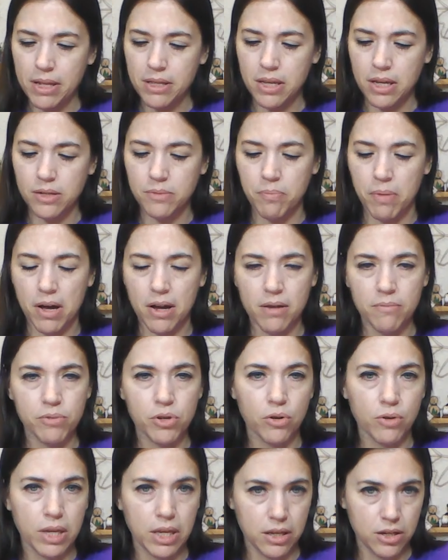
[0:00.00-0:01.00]
paint his bottom,
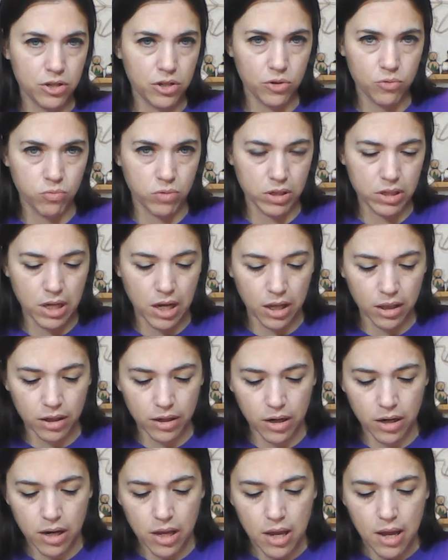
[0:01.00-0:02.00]
so he is just wood
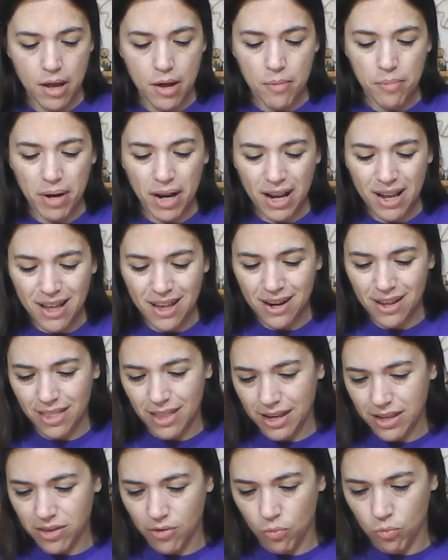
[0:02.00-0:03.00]
colored, but I kind
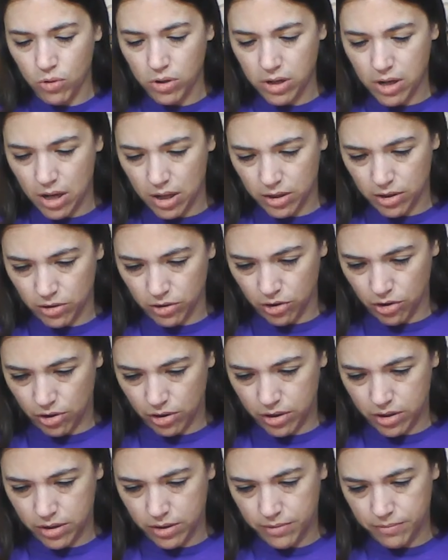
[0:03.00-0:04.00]
of like the wood color
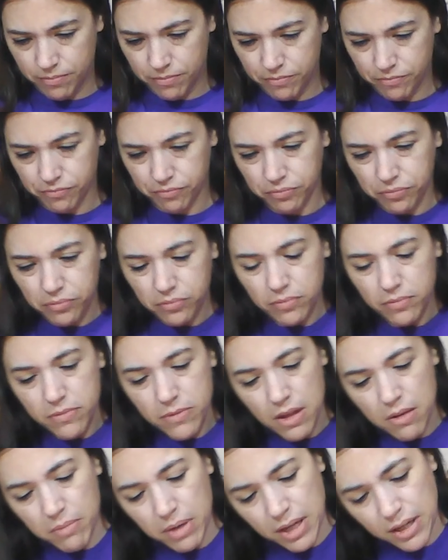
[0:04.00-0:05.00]
look
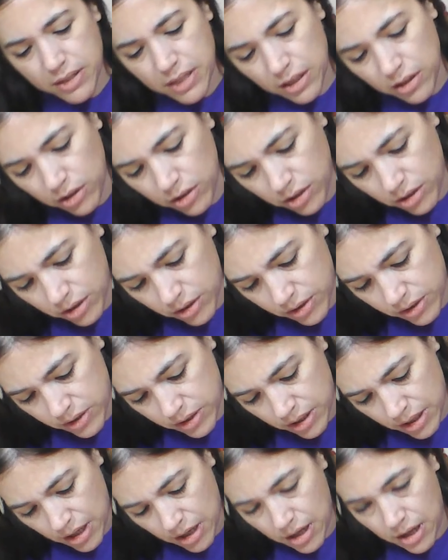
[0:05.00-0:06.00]
because it
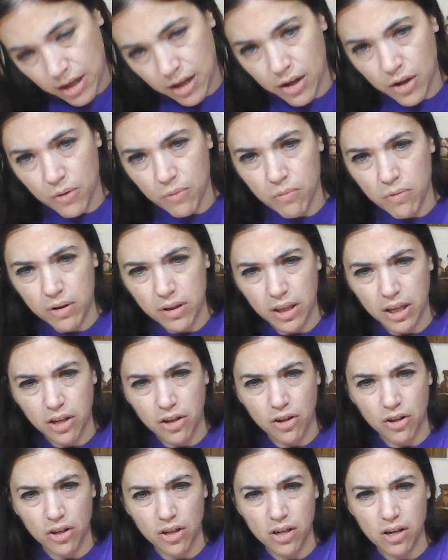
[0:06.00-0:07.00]
looks really
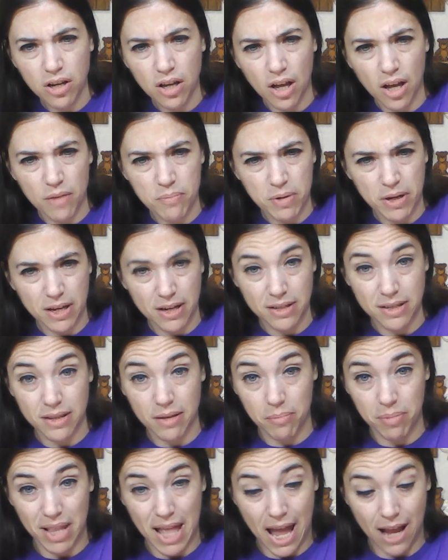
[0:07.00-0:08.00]
good up against
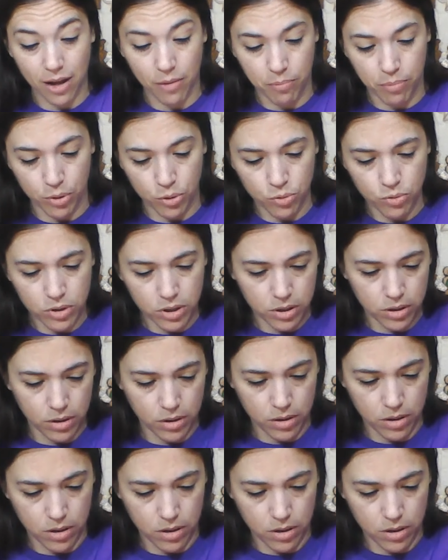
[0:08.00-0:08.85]
the black boot.